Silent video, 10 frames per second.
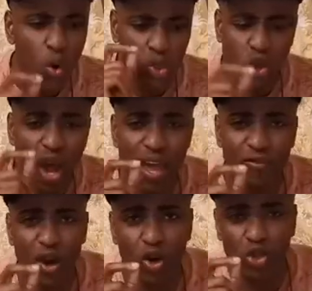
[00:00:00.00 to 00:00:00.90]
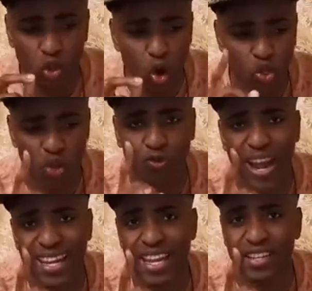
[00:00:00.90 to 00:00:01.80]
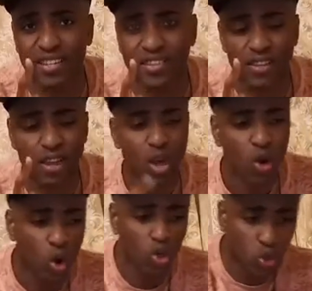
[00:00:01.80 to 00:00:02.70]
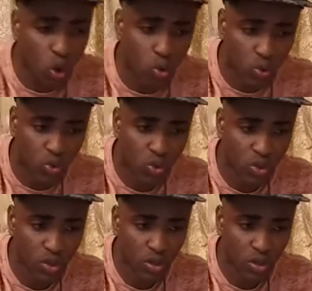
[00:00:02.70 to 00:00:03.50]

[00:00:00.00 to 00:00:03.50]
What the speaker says: whosoever controls your finances, controls